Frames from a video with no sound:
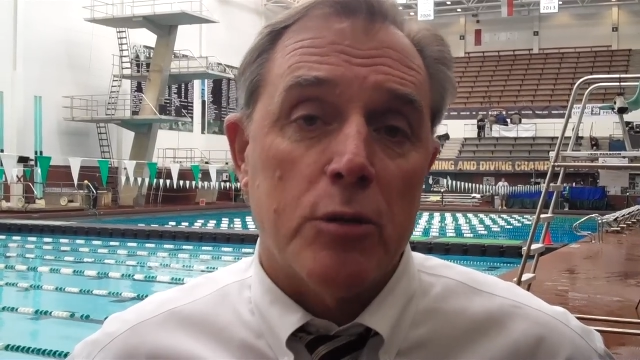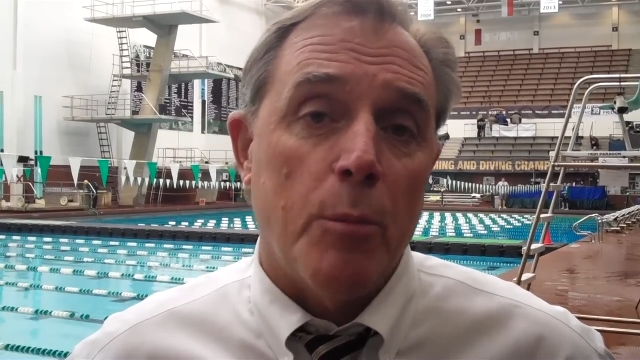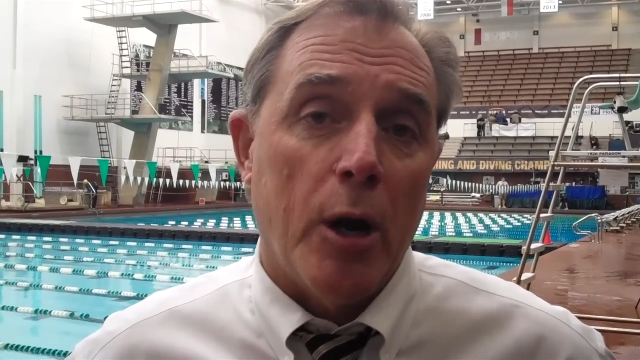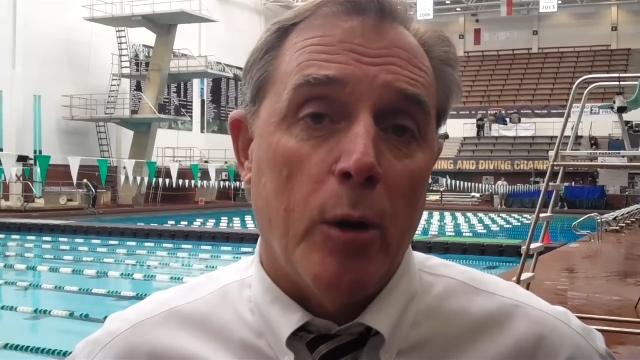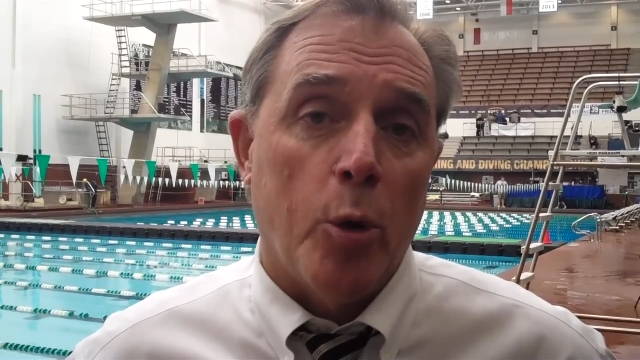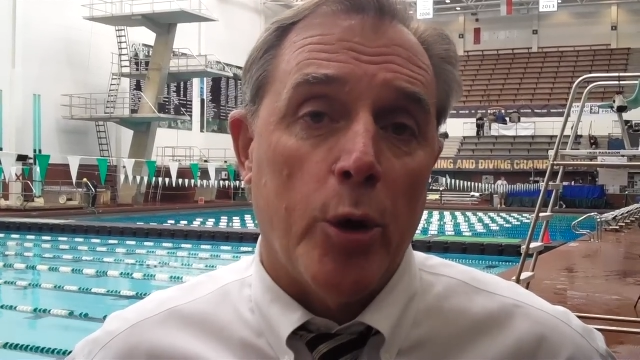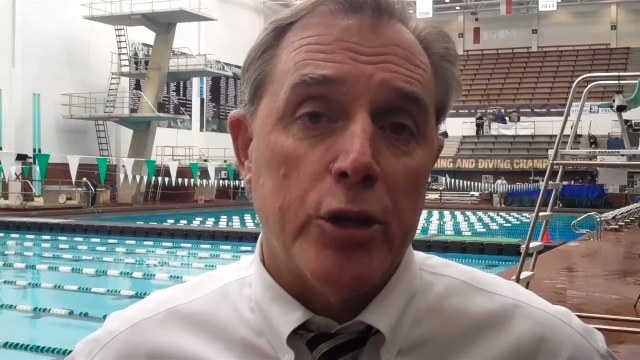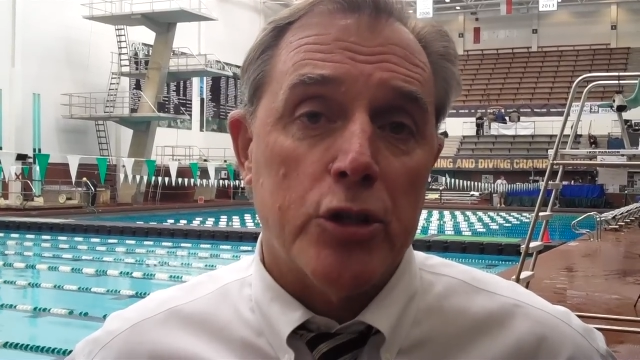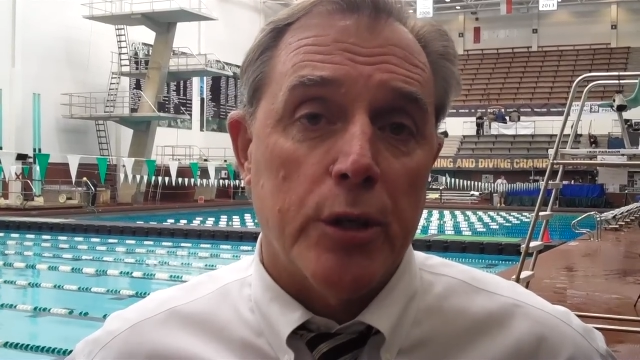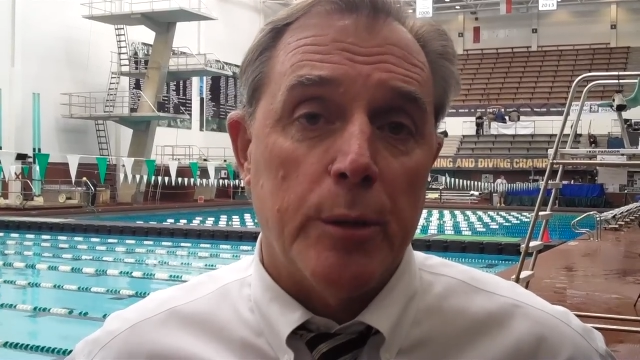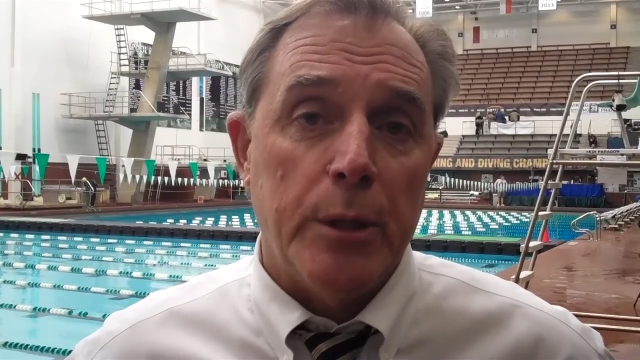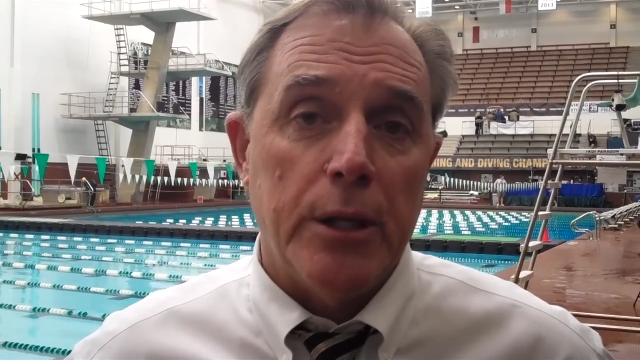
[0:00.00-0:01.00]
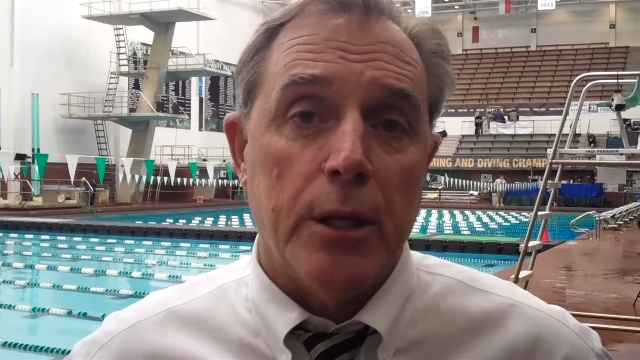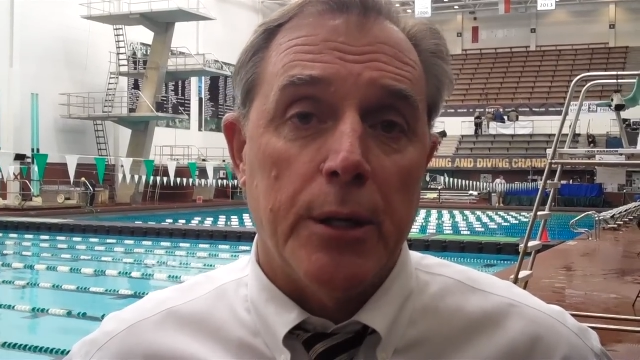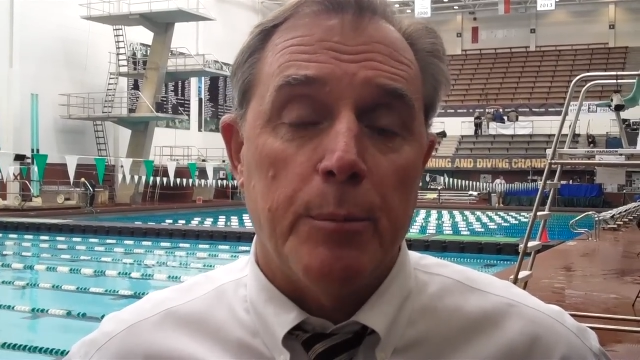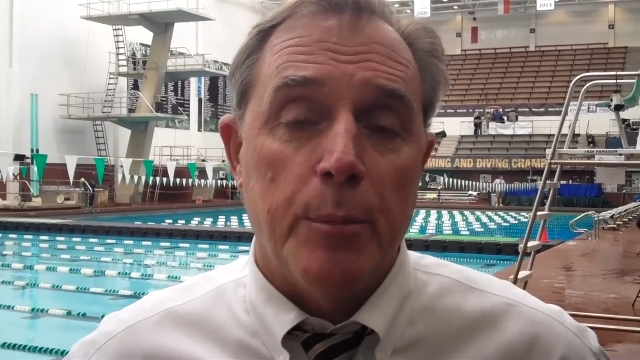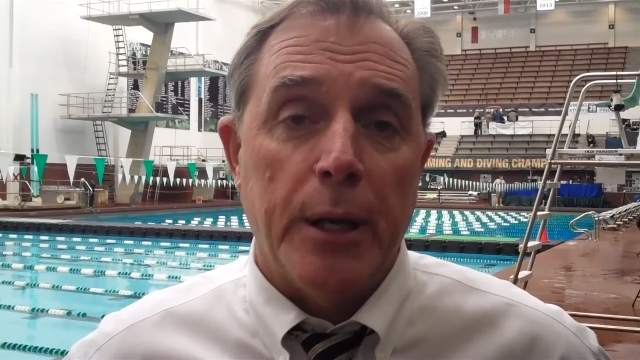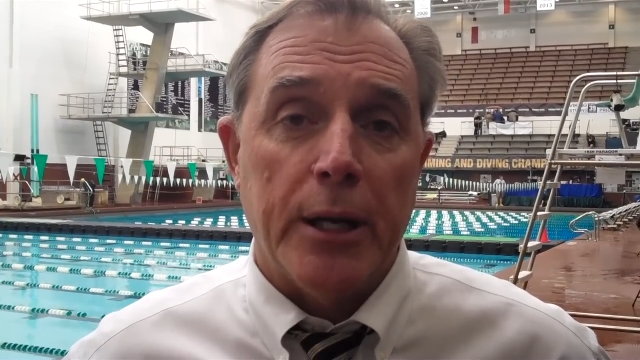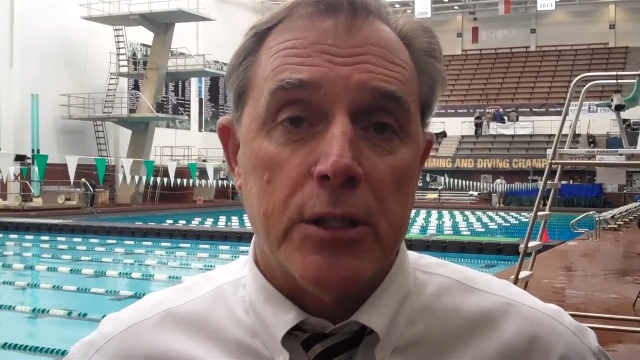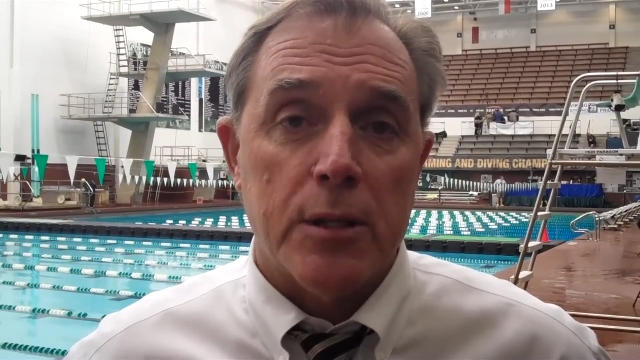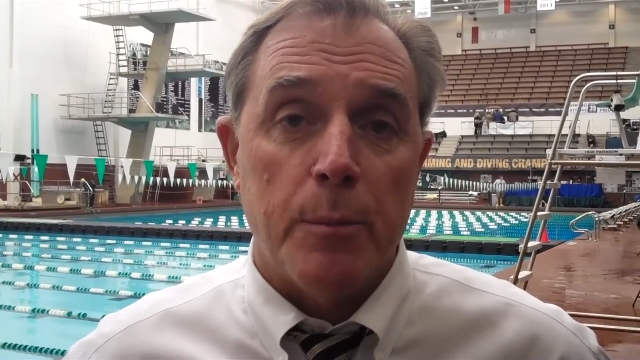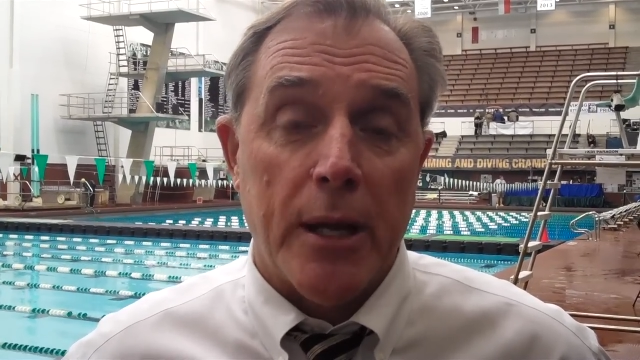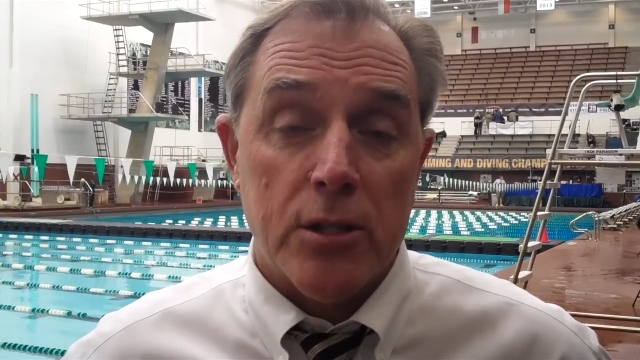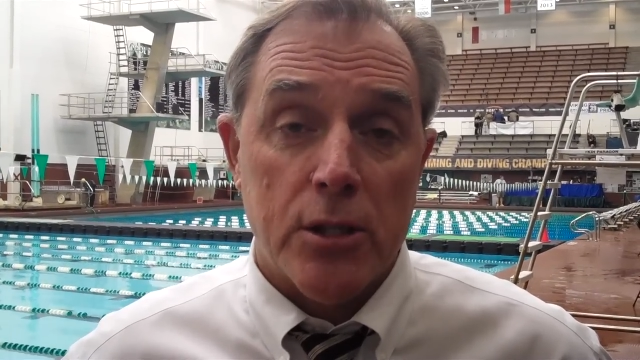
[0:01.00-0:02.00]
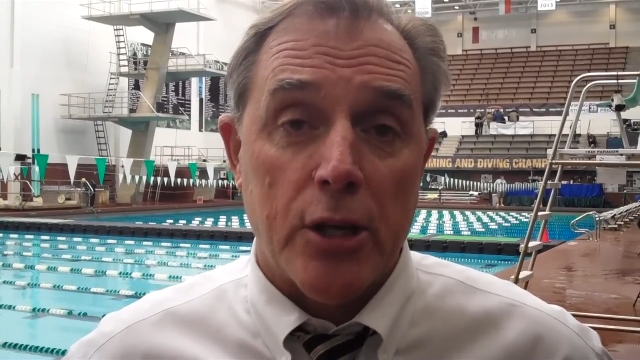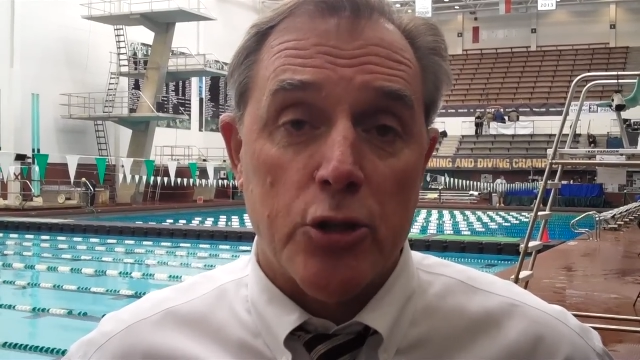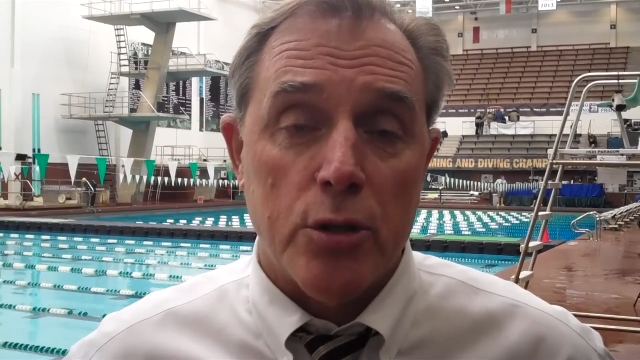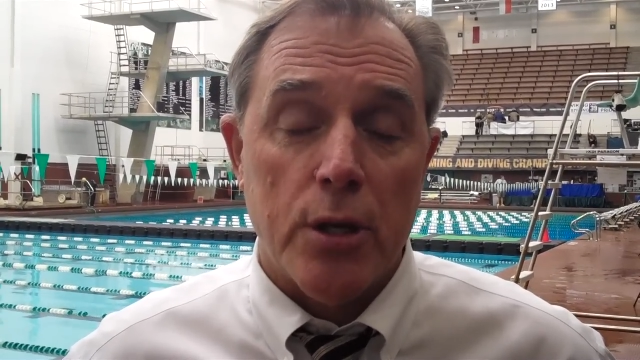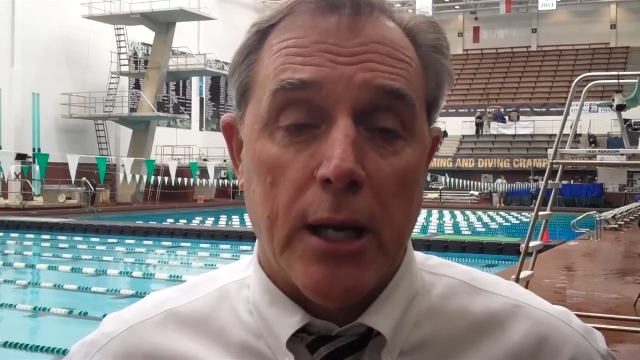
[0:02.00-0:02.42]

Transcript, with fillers: tomorrow morning is going to be the biggest and best session.